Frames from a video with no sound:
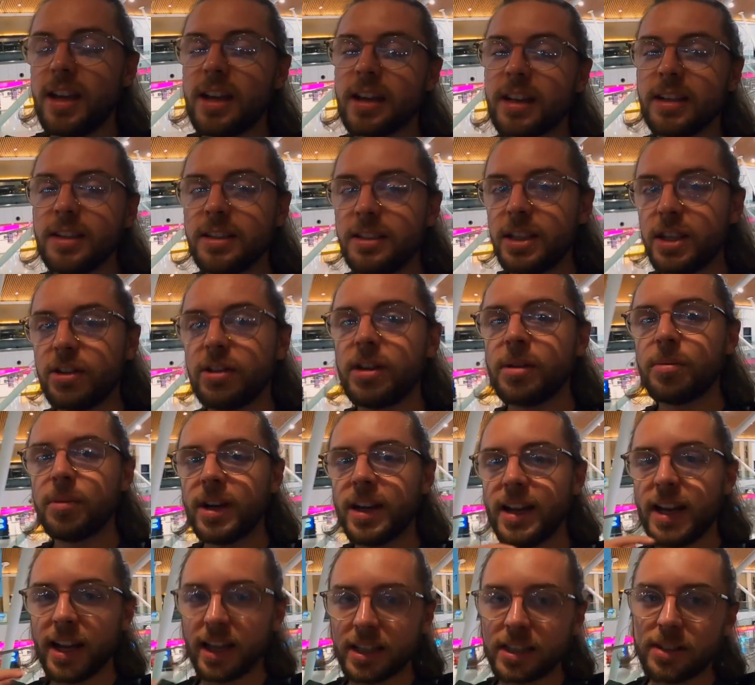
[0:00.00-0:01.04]
Considering my
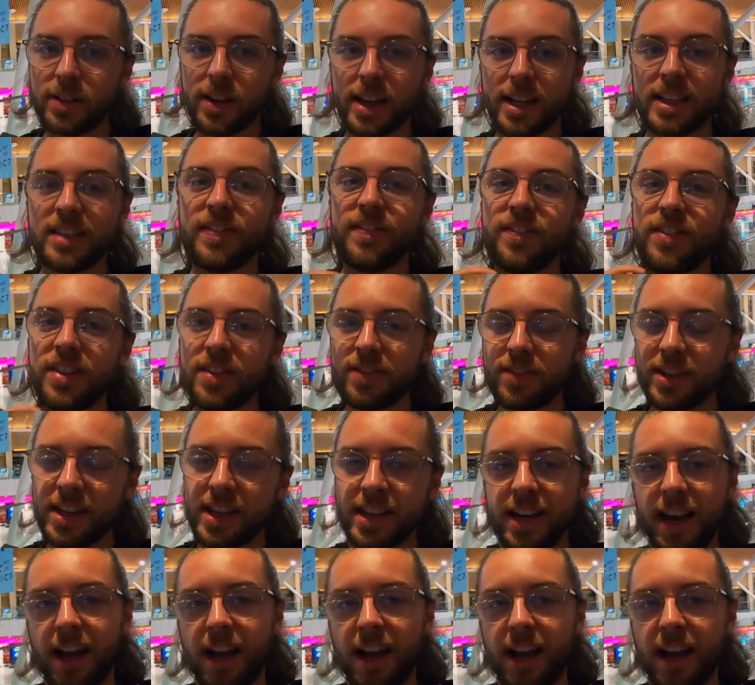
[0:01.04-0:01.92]
next flight is 15